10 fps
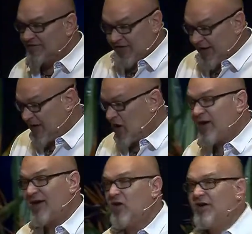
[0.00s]
and
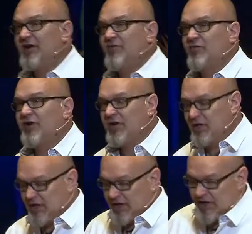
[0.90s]
I never read
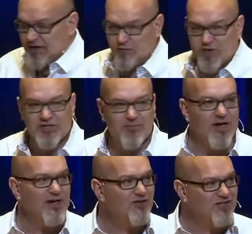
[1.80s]
a
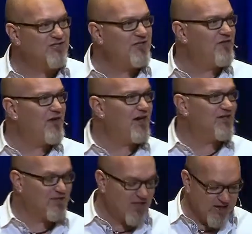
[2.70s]
resume, because it's if you're going to
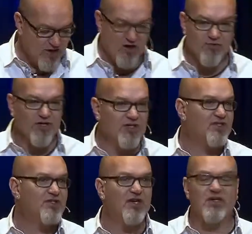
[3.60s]
say, I really
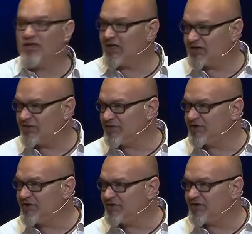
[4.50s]
suck at customer
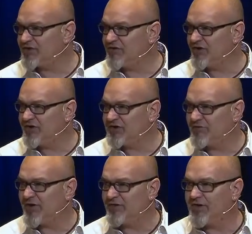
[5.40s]
service on your
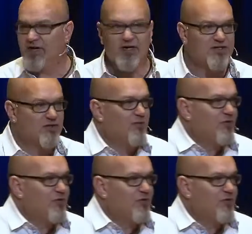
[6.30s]
resume, right? You're going to tell me what